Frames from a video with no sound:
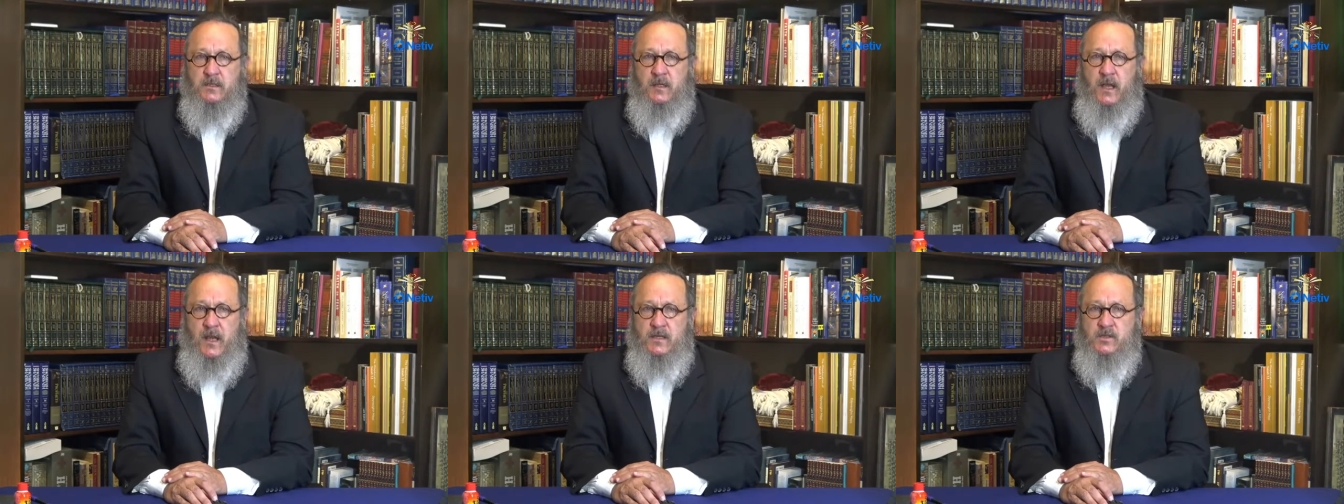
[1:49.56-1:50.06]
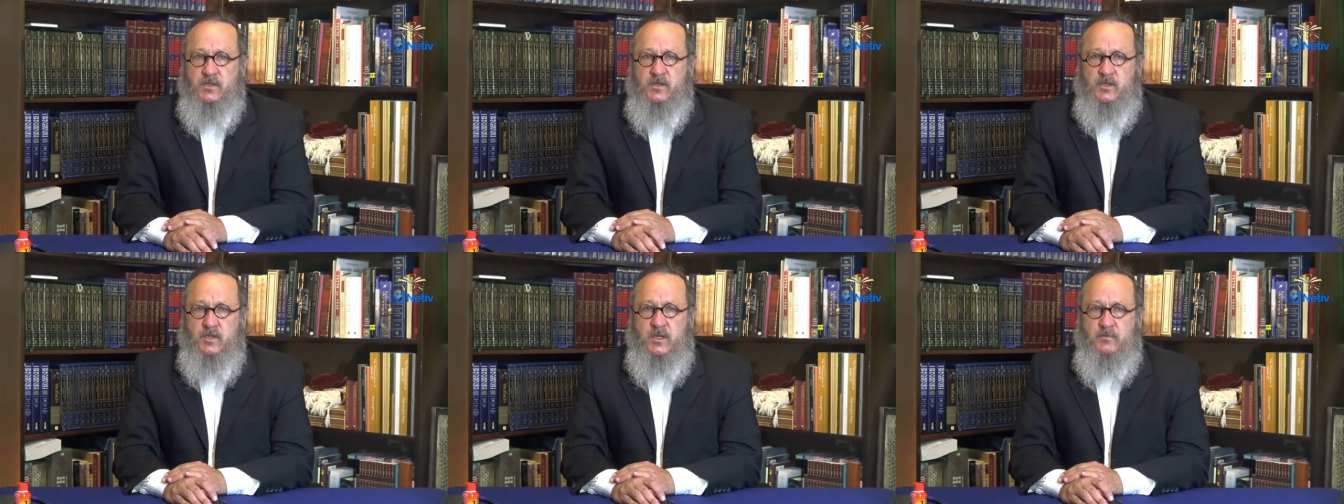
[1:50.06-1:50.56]
as
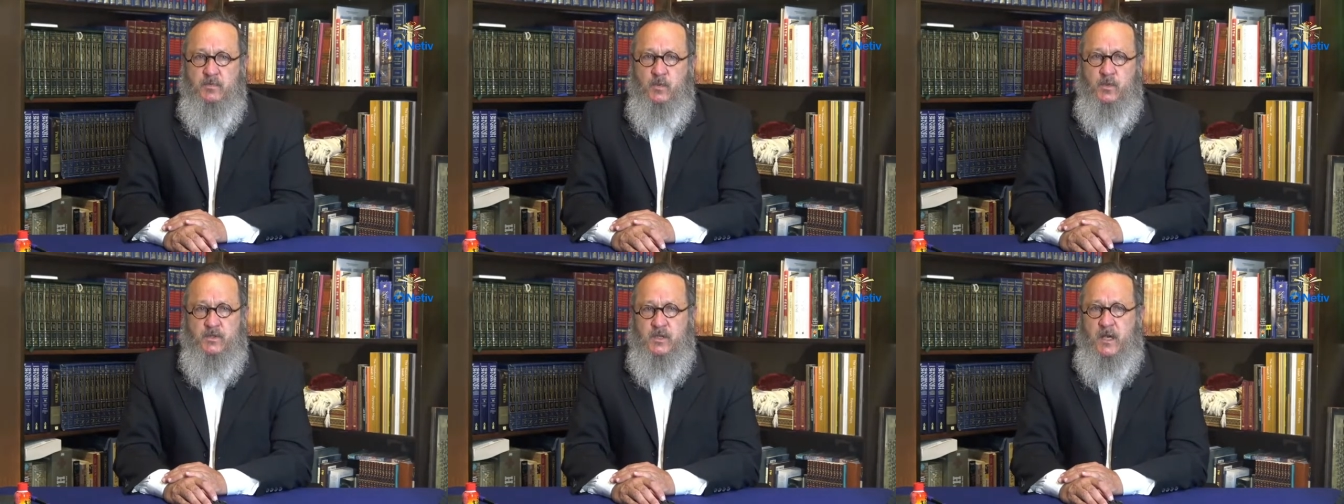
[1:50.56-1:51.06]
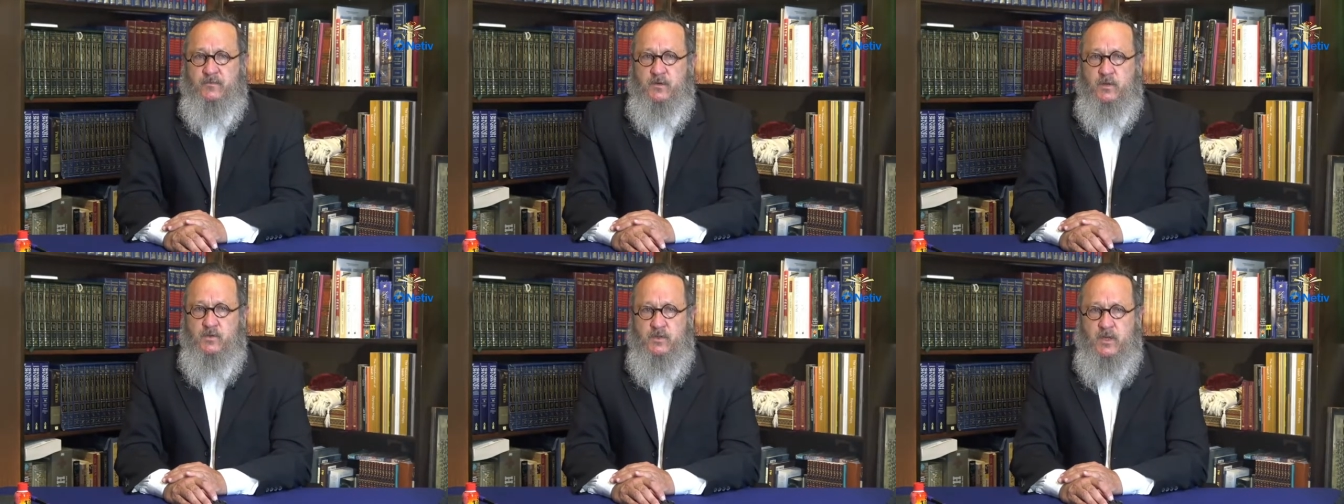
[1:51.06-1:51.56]
sheep which have
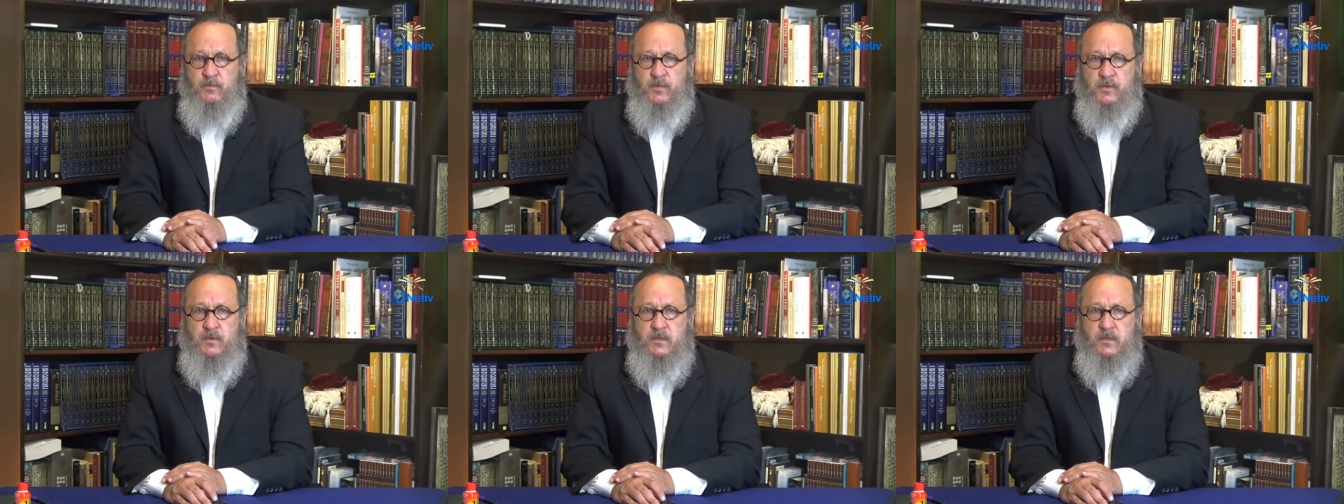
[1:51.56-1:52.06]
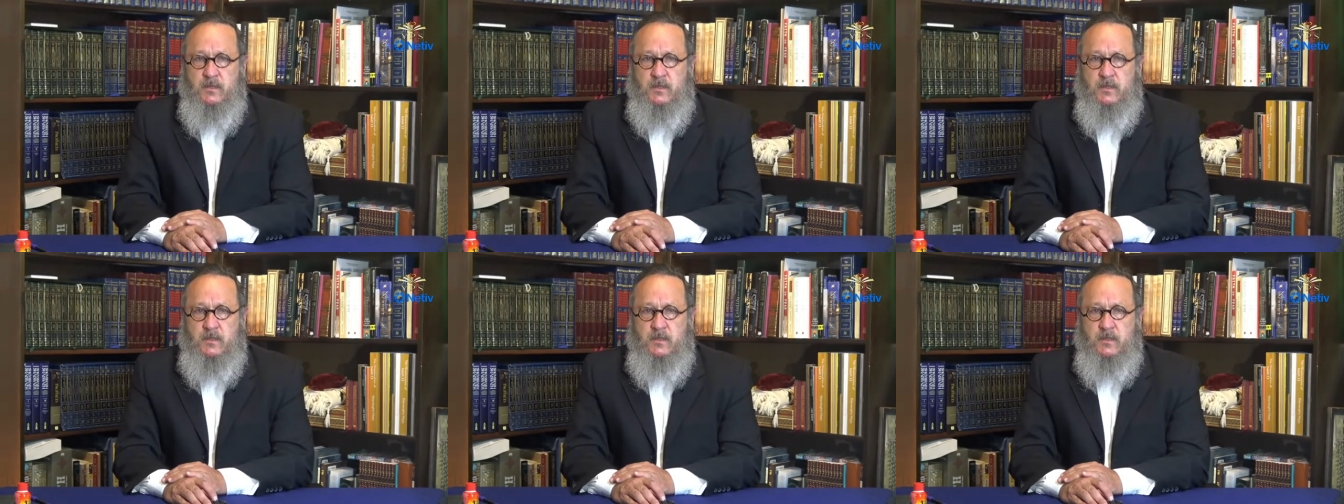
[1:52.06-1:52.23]
no shepherd.